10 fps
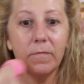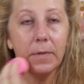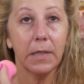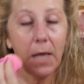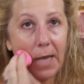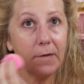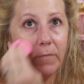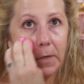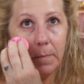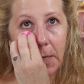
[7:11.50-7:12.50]
line
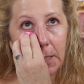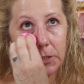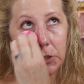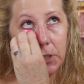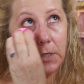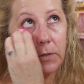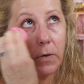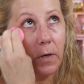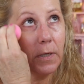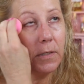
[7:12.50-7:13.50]
very much here
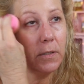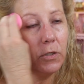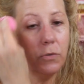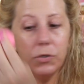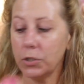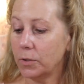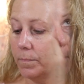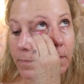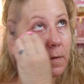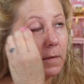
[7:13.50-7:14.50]
on YouTube.
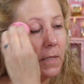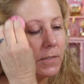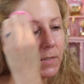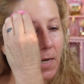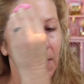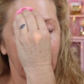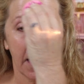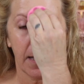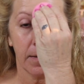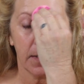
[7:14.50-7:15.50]
There's a
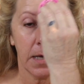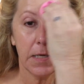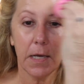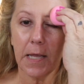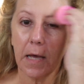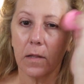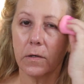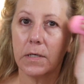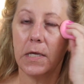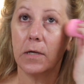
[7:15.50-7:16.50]
young gal
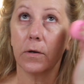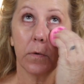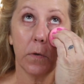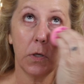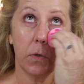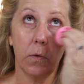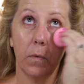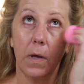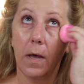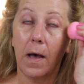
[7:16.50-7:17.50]
on here
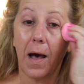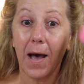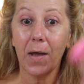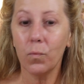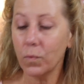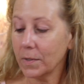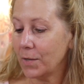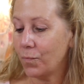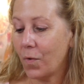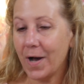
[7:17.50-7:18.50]
who I
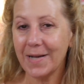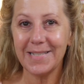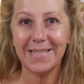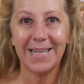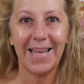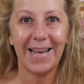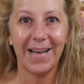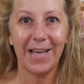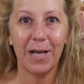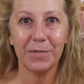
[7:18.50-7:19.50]
really watch, and
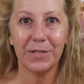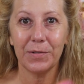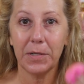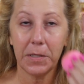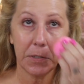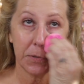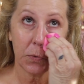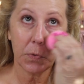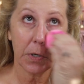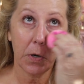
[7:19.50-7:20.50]
I absolutely
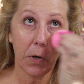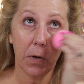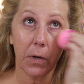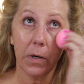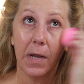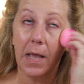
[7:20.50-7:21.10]
adore her.